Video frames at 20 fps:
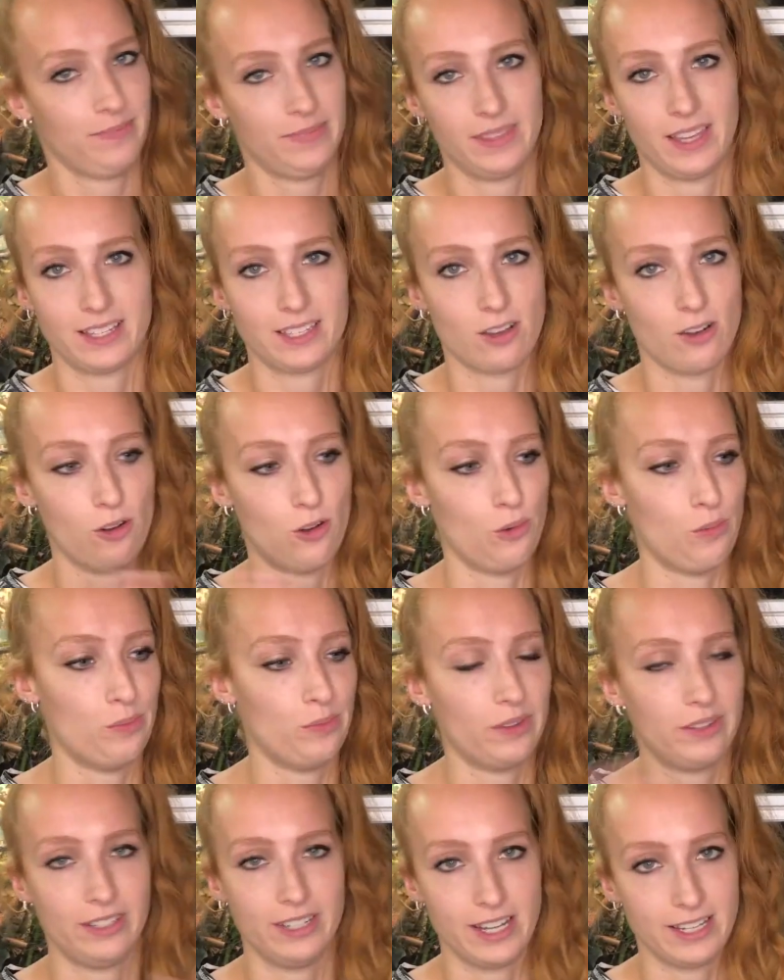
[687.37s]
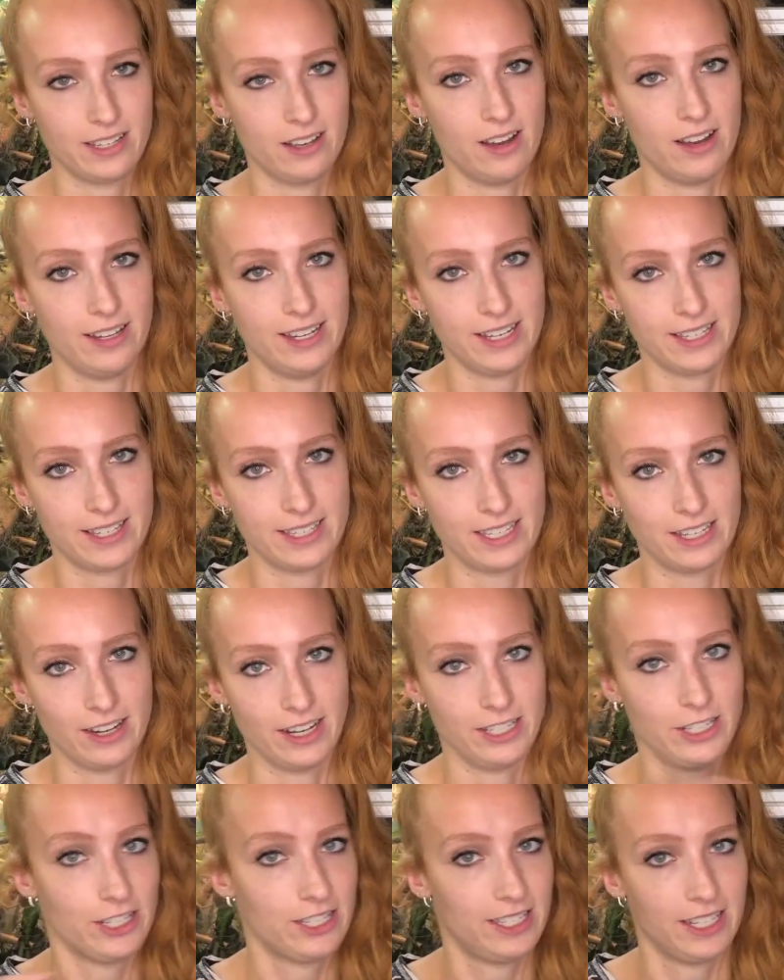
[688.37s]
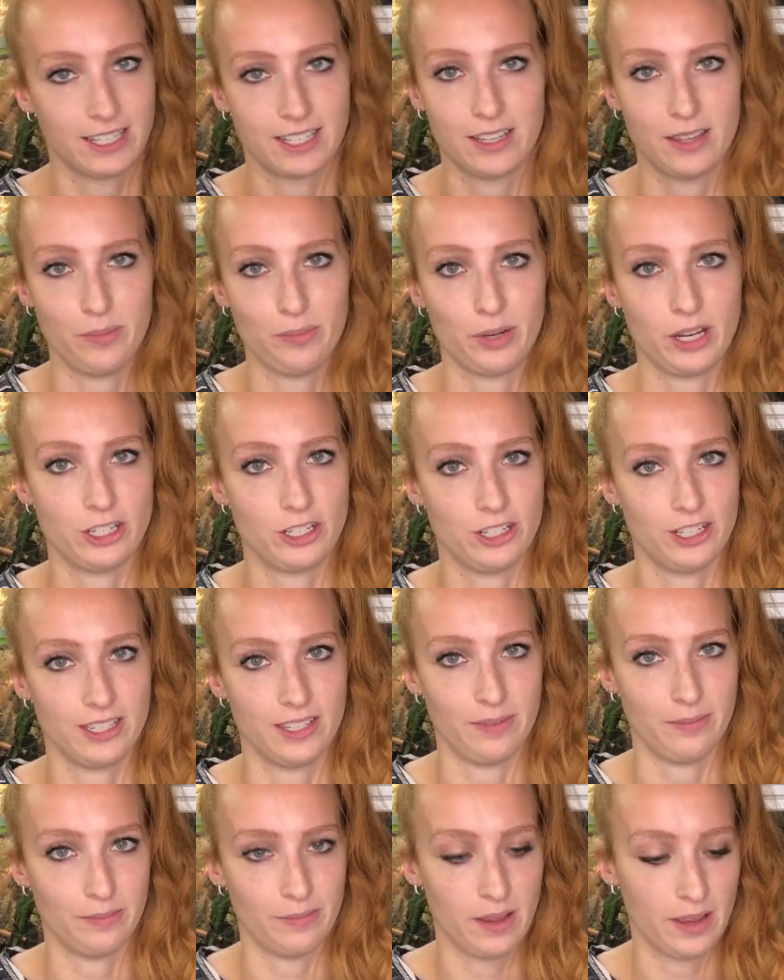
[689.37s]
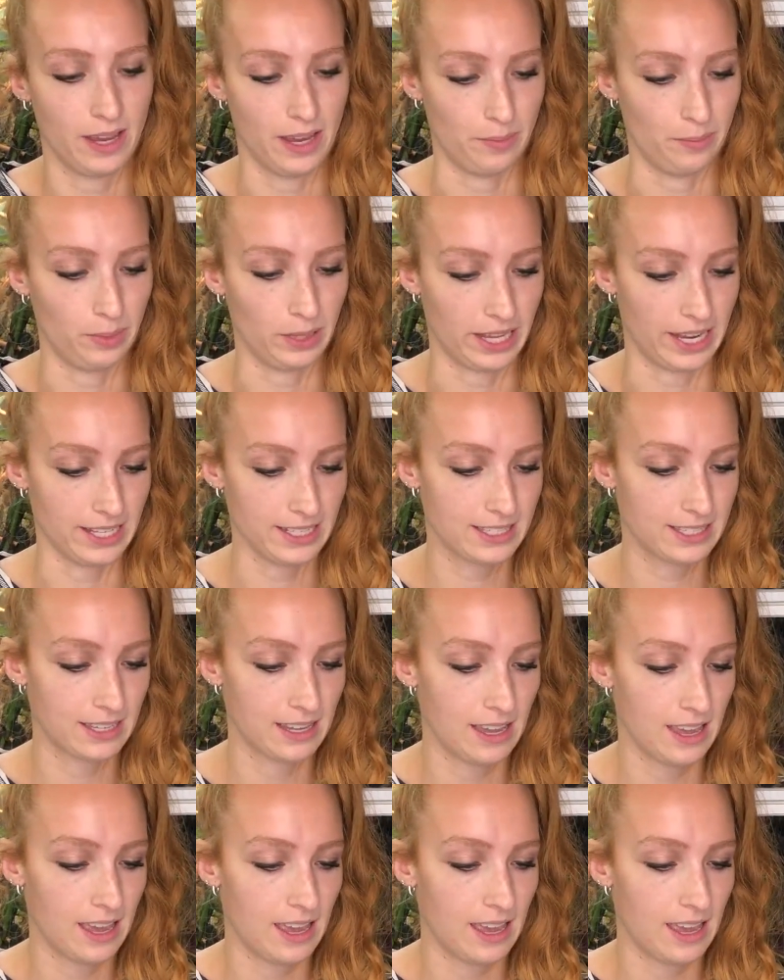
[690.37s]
That's all unnecessary. Just stick to the branches and plants.